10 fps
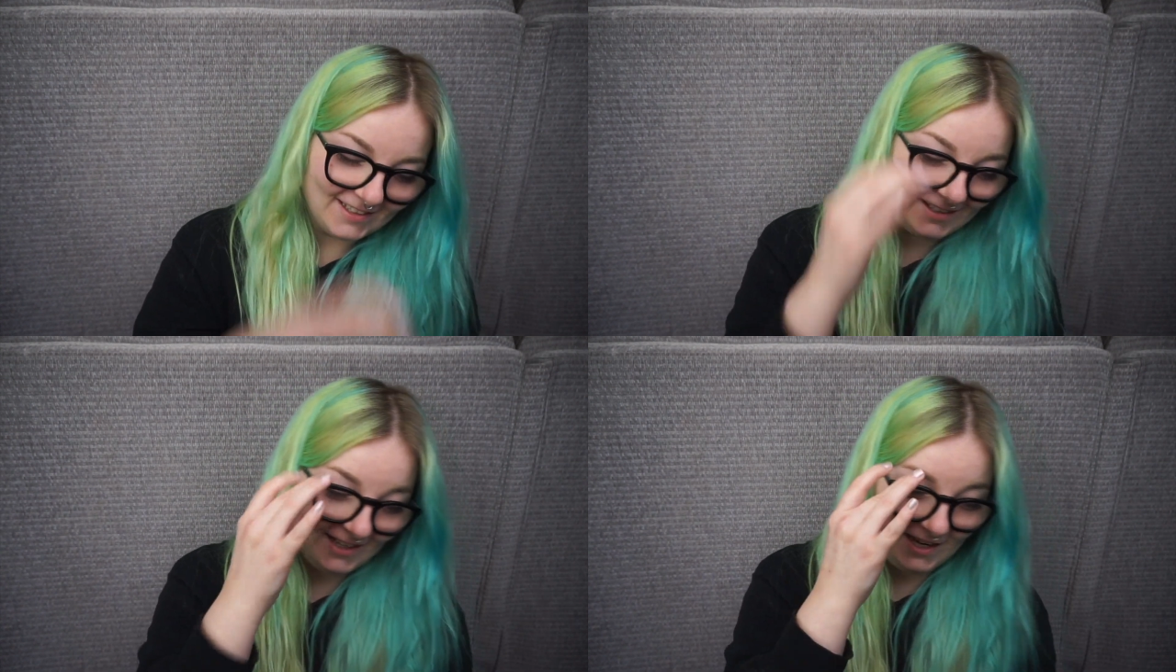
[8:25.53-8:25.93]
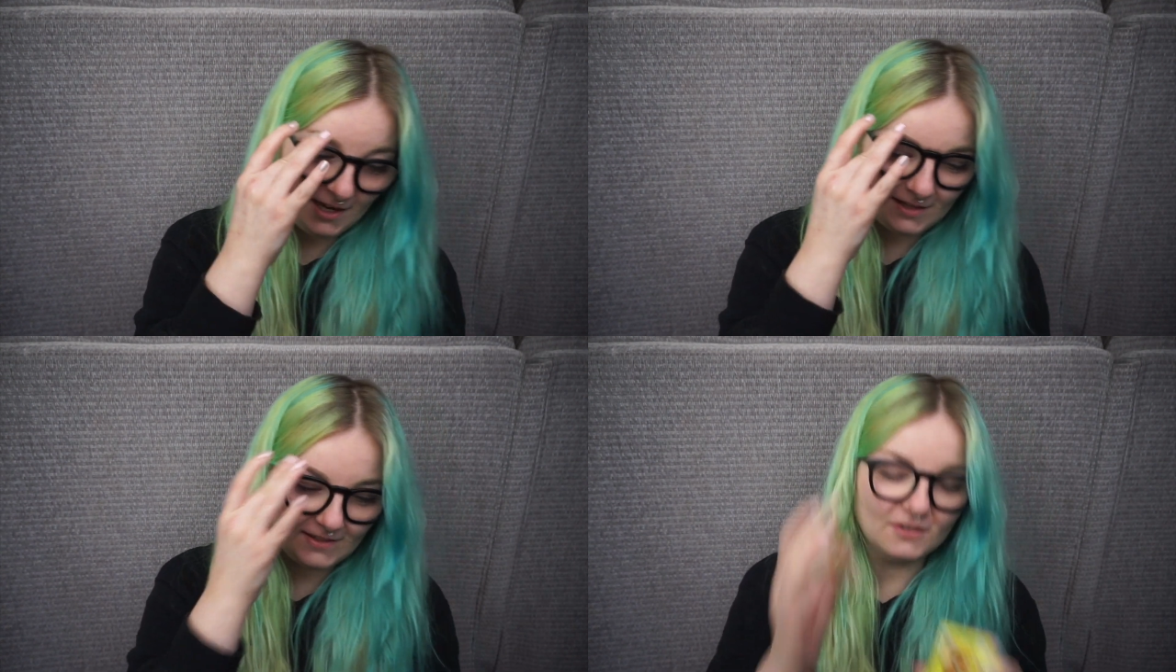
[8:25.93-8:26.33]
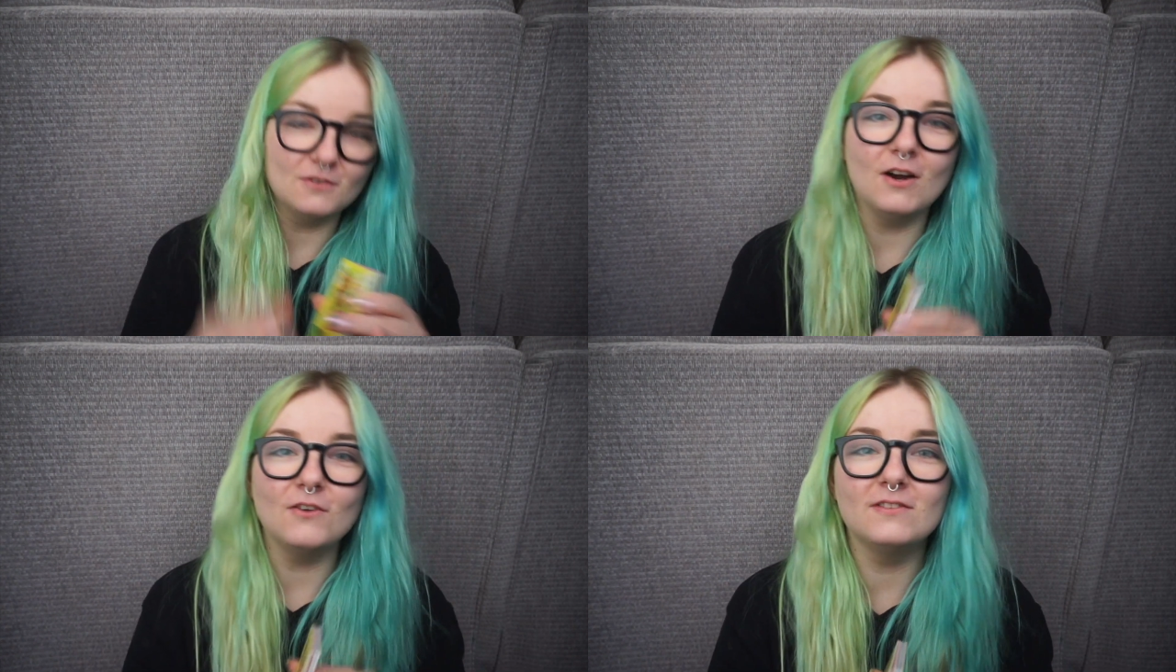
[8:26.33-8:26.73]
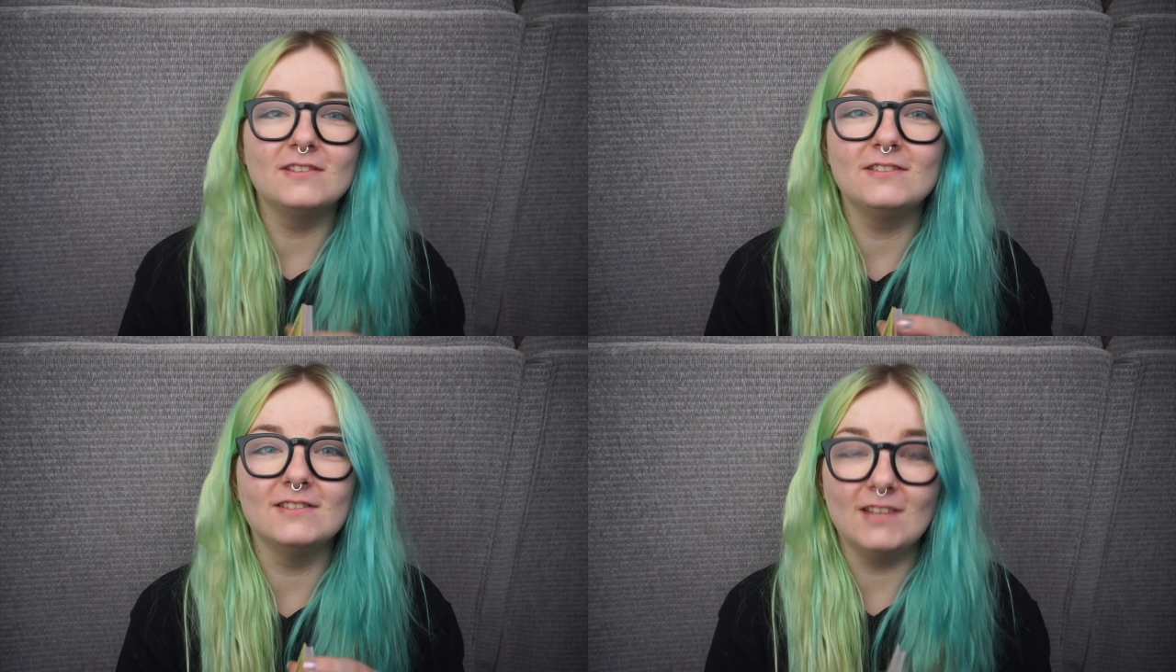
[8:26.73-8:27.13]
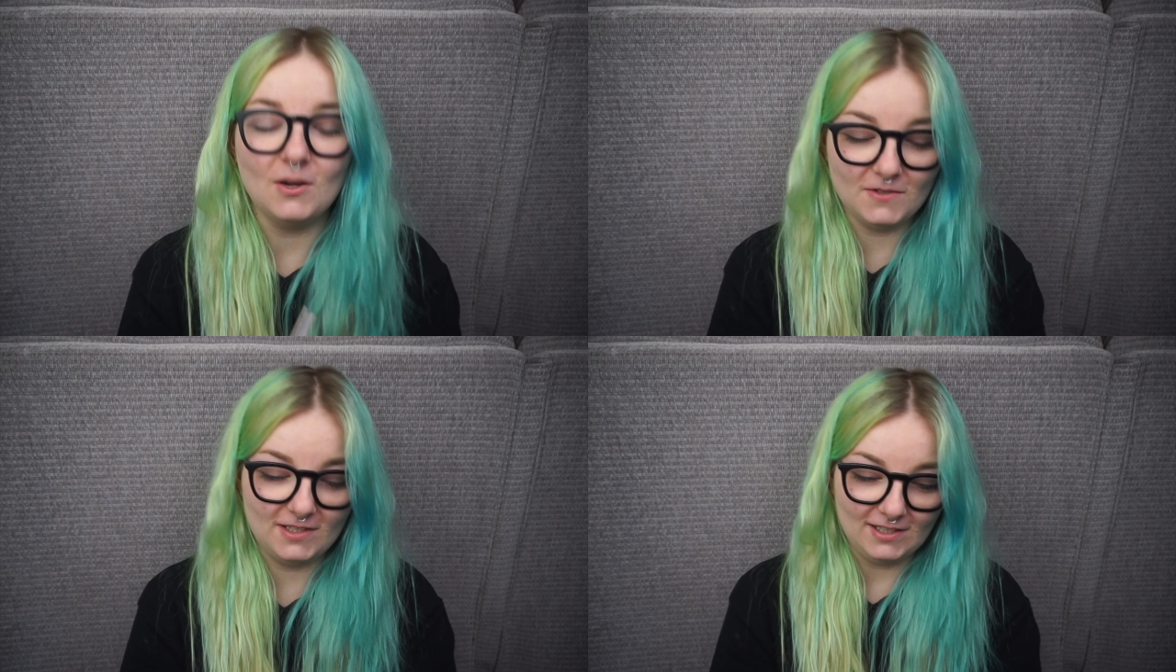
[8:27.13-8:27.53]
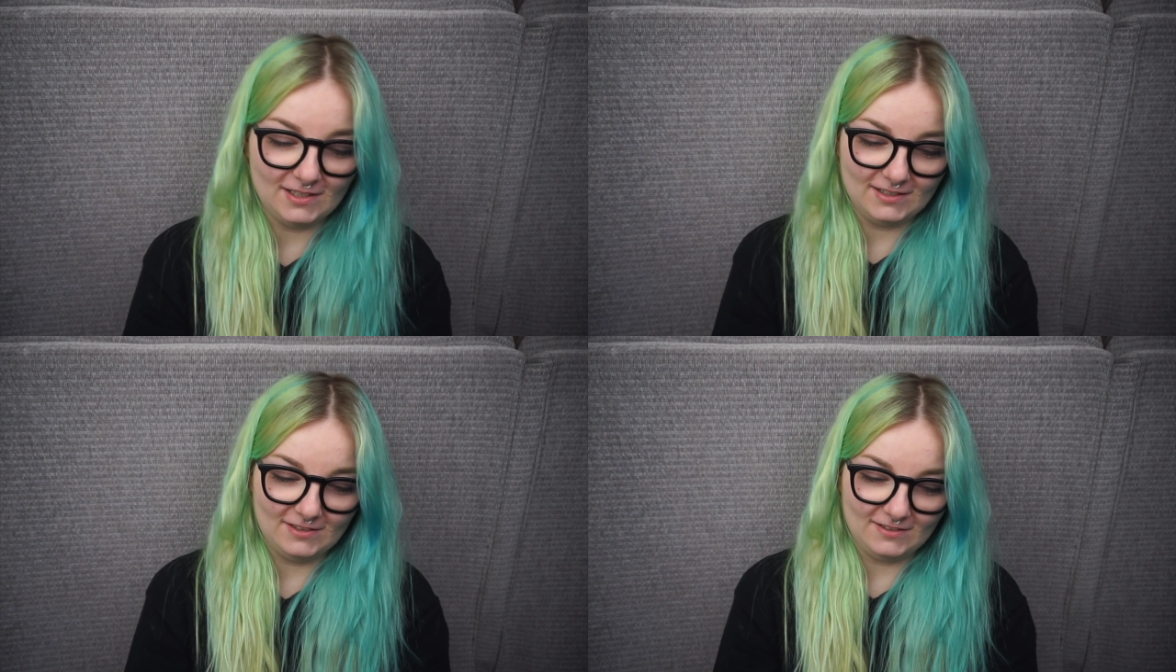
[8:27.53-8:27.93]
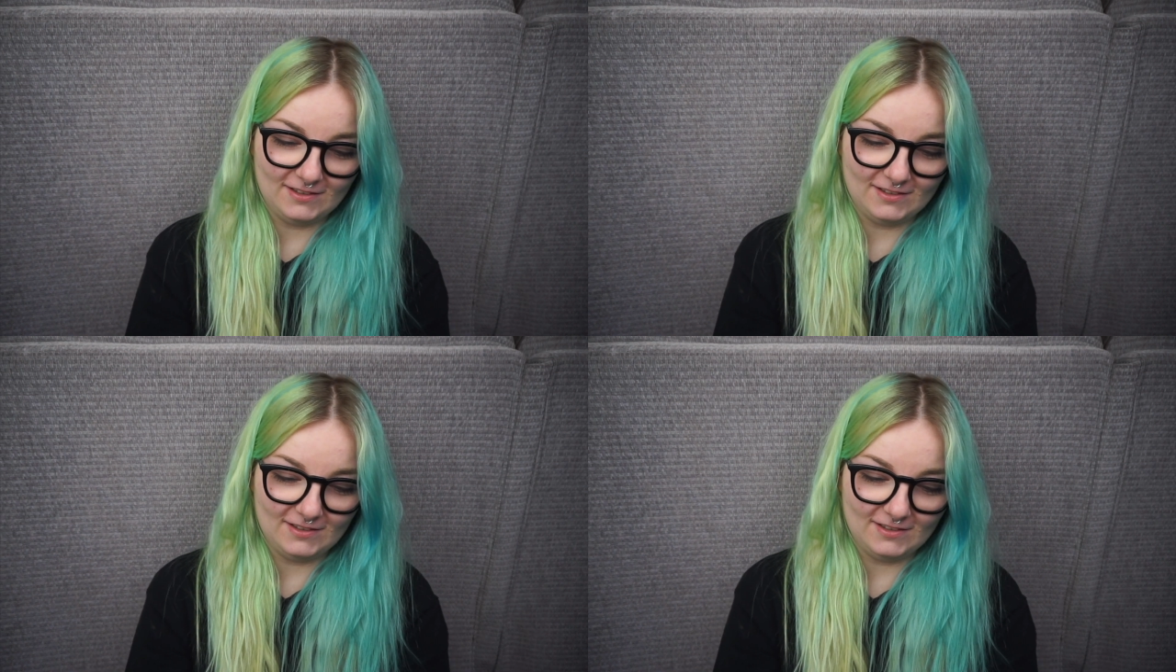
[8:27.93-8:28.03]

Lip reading: Yeah, so that was it.